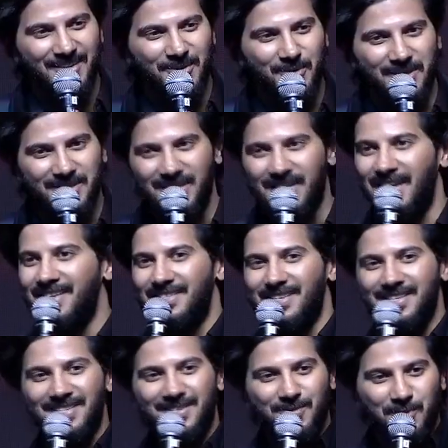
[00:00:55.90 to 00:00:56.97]
to just grace
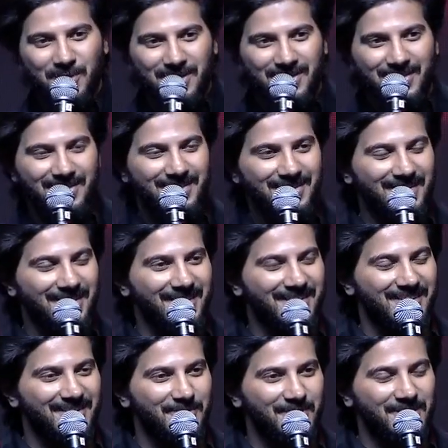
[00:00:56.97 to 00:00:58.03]
us
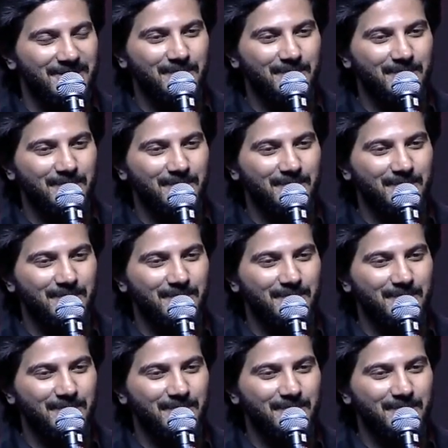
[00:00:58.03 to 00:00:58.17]
with